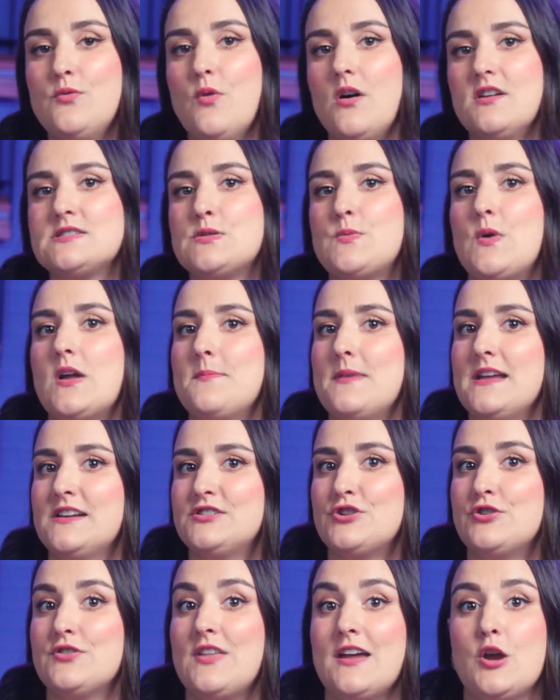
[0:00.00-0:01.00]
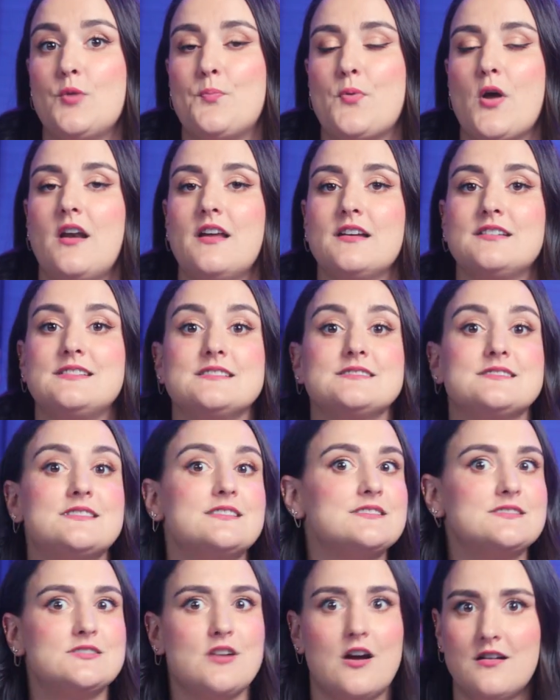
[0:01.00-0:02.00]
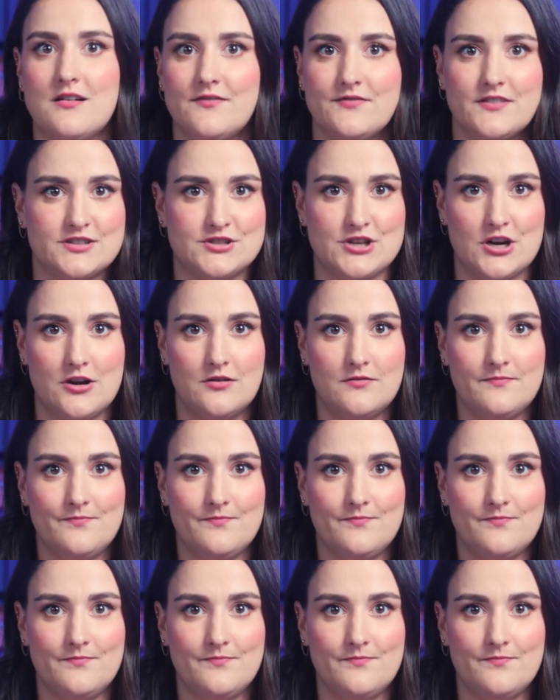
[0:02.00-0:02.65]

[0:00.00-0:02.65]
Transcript: you also want to make sure that your product is the star of the show.